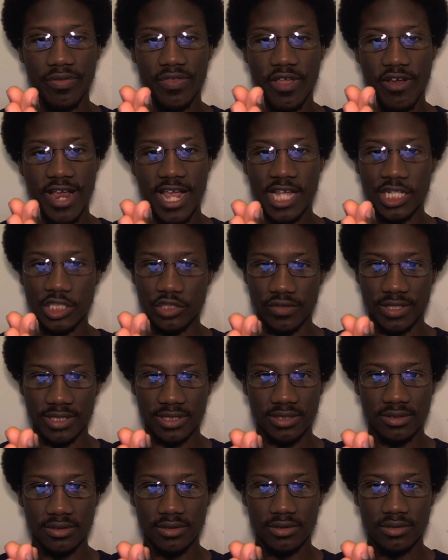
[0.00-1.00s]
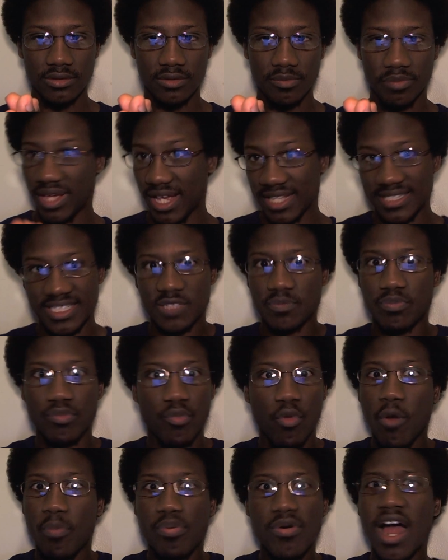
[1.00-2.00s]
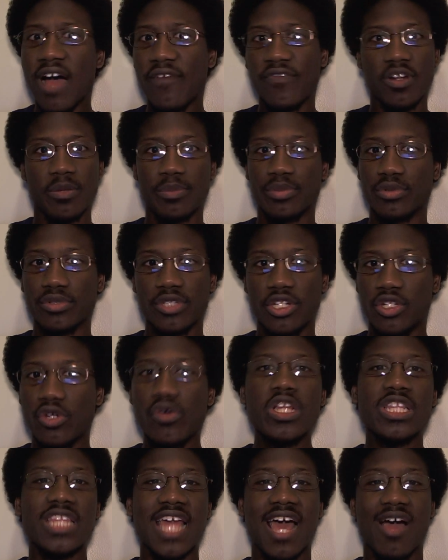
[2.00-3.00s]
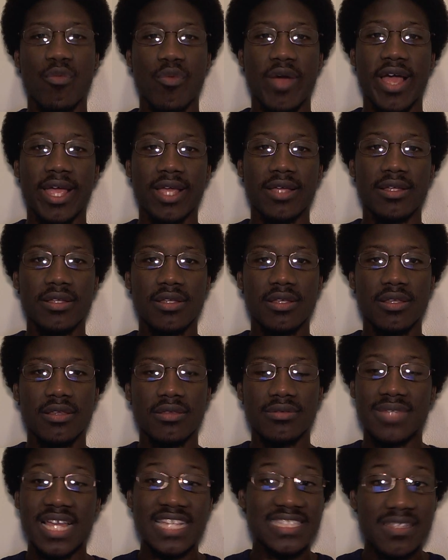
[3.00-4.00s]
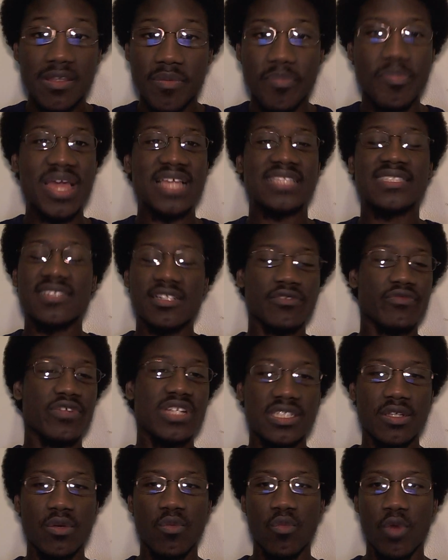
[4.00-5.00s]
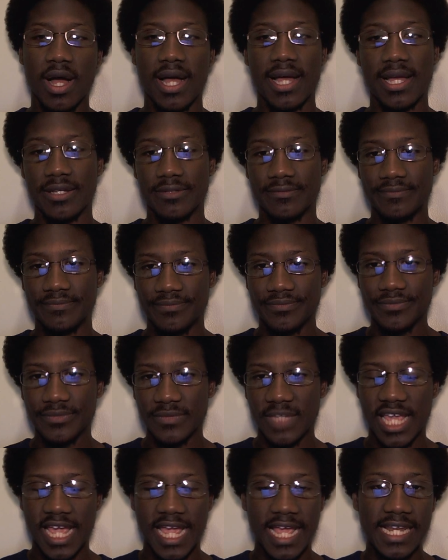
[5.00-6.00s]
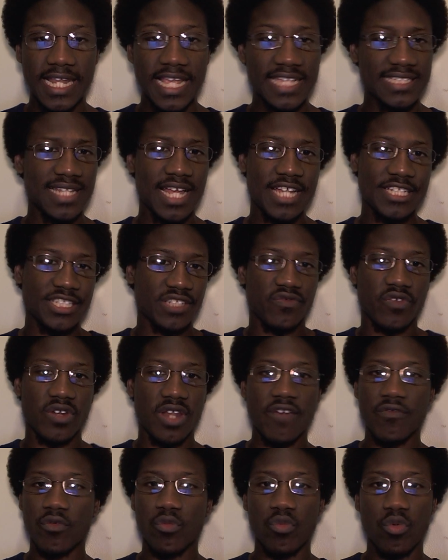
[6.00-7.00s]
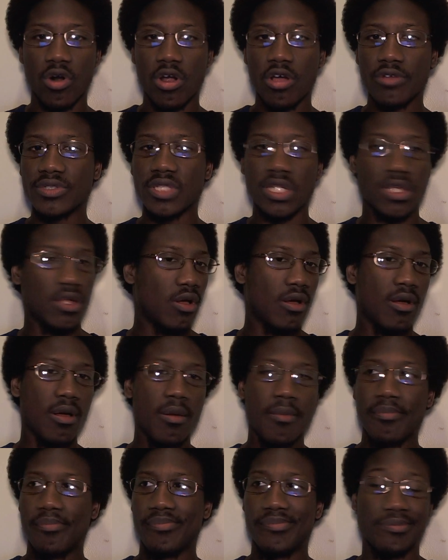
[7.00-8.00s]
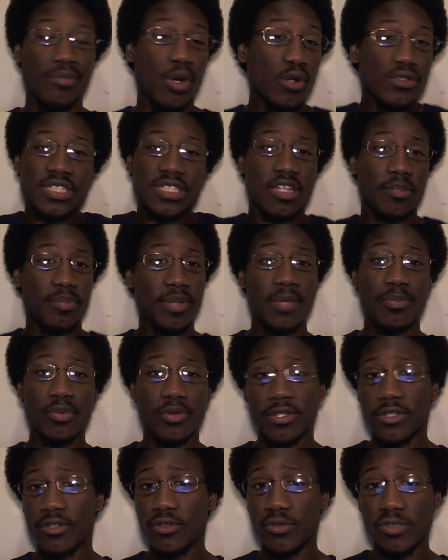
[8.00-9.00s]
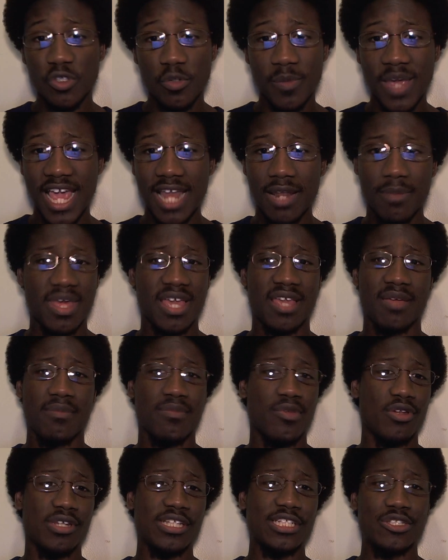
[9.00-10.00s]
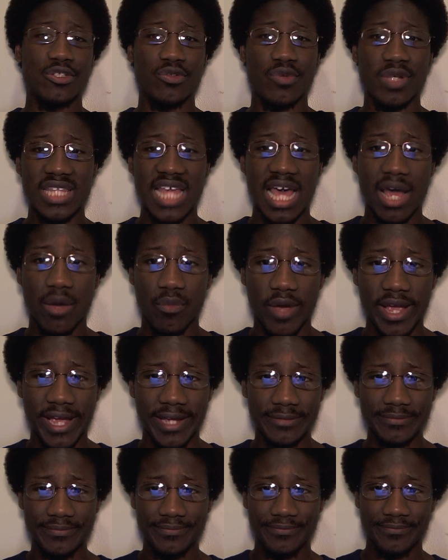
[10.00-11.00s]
their interests because it's more profitable to do it that way. That's the basic reason why. And it's not just for Neverworld. Most of the people in the YouTube anime community do it that way.